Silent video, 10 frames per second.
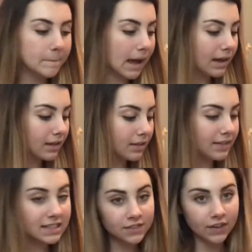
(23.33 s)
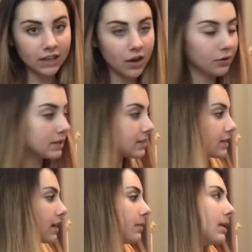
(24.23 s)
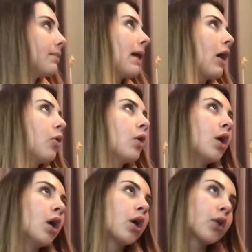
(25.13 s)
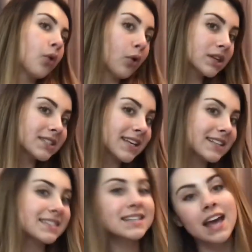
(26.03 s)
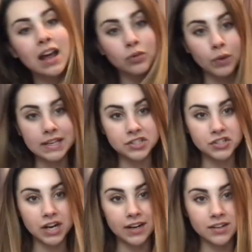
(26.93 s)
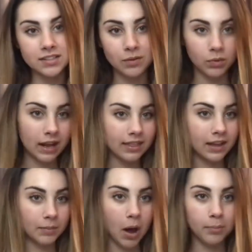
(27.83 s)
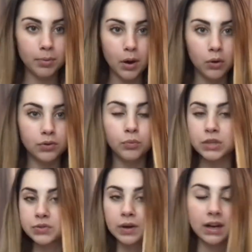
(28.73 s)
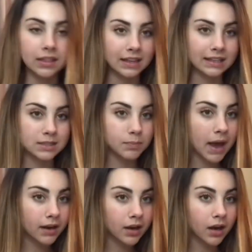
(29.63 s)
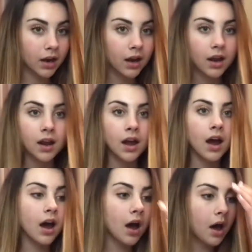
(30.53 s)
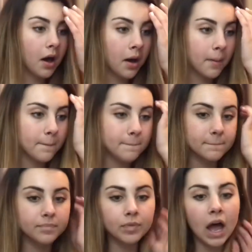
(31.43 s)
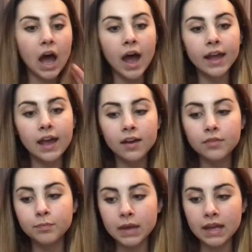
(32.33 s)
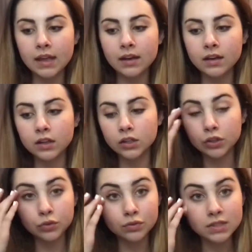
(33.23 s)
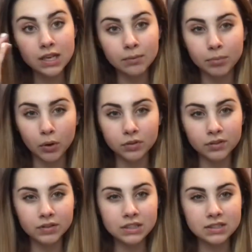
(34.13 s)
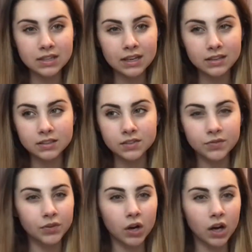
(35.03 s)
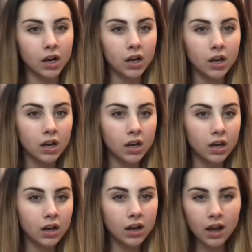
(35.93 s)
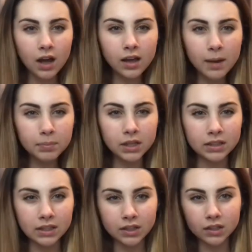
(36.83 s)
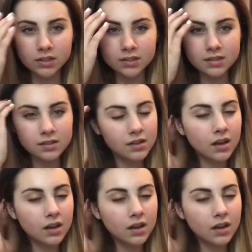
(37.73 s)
But this video is gonna be about corsets and waist trainers and what I think about both, which one I think is better. I have been using both of these things for a couple of years.